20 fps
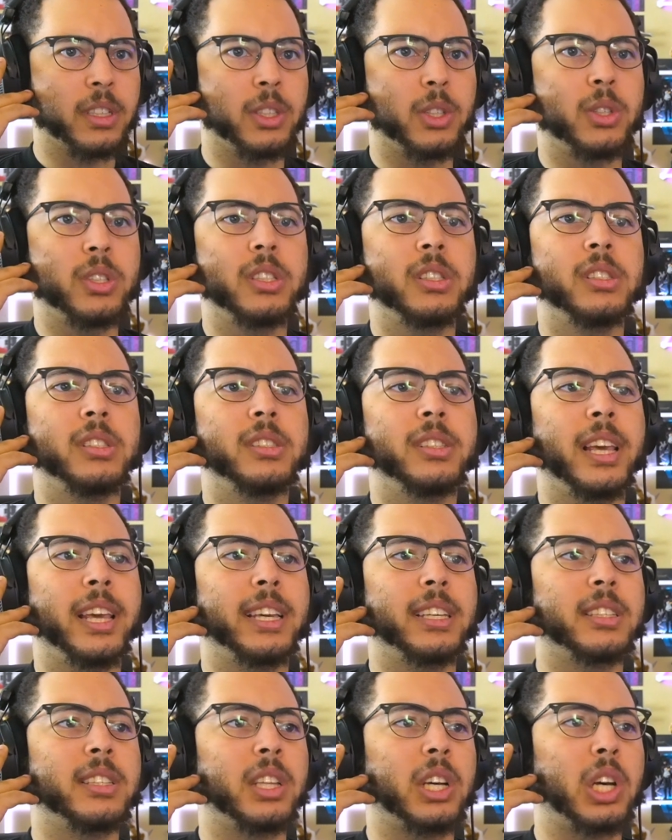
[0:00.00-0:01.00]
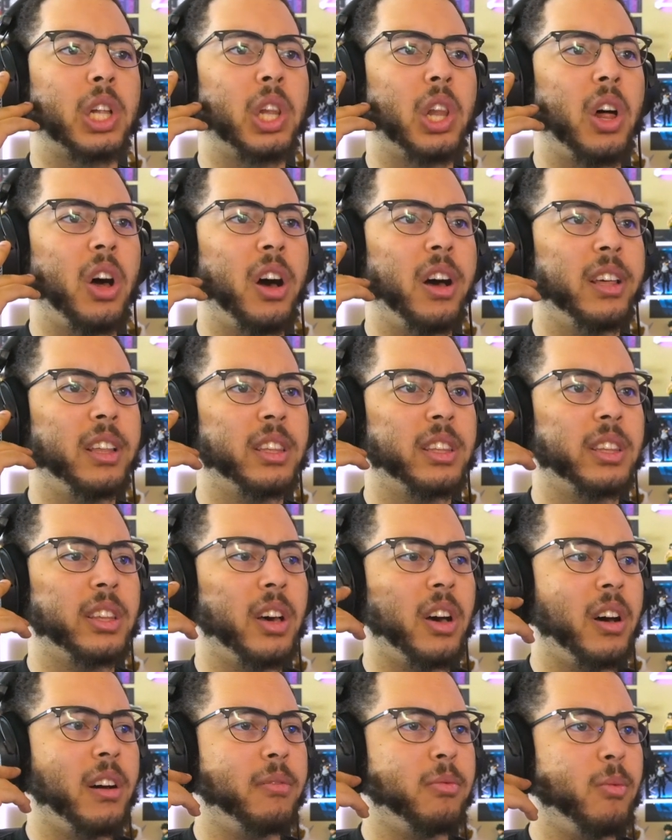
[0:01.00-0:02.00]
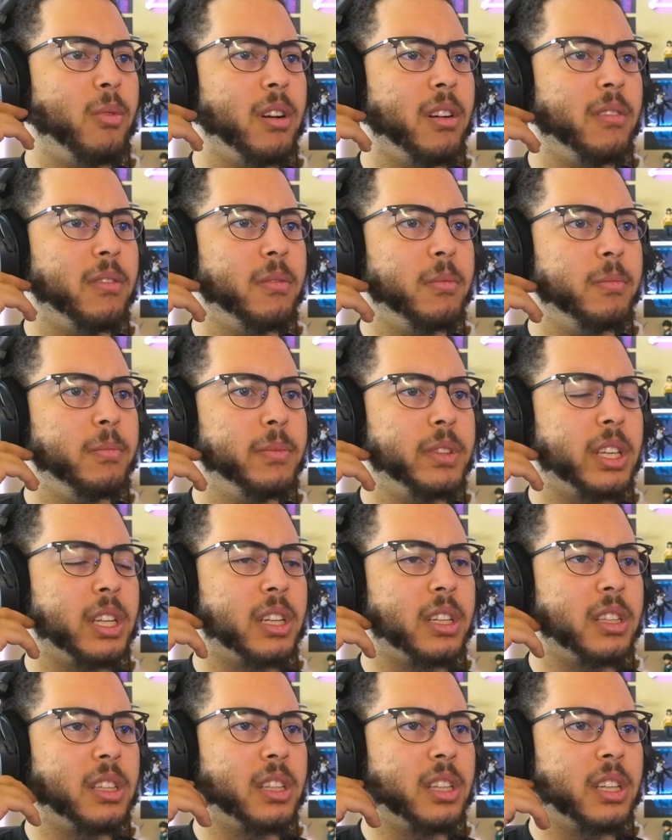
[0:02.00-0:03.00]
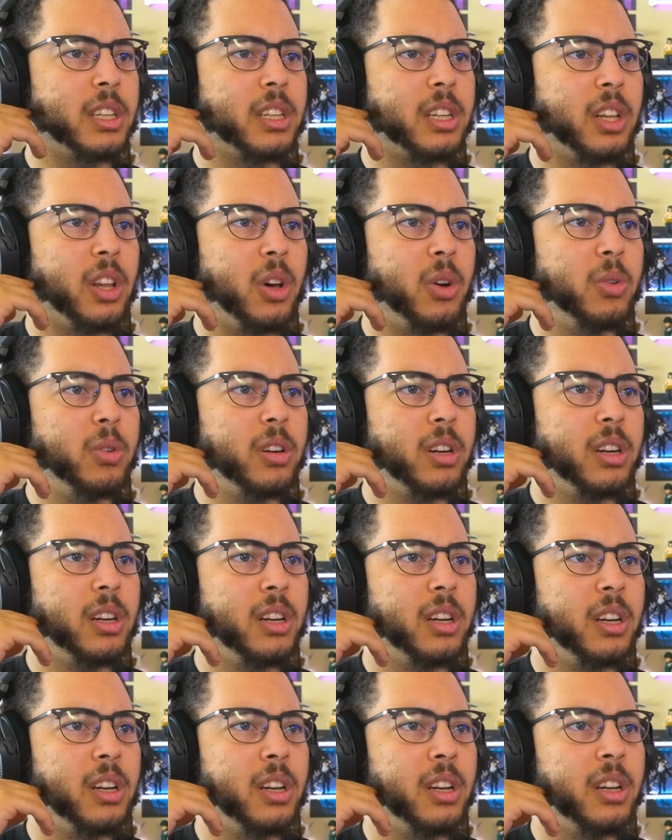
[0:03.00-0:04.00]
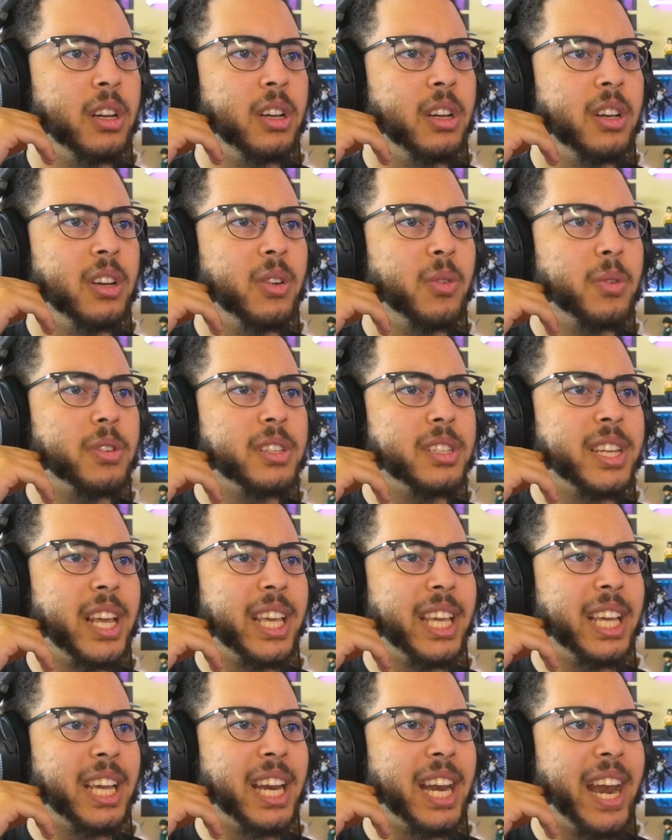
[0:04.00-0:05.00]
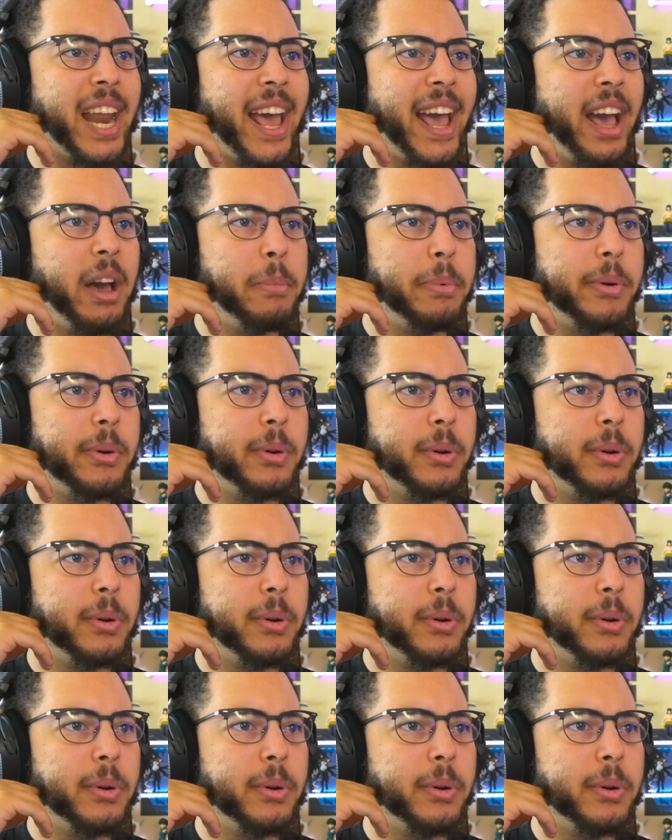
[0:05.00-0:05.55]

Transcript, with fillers: Just takes the cloth off one of them, the cloak. What is he taking, a nap?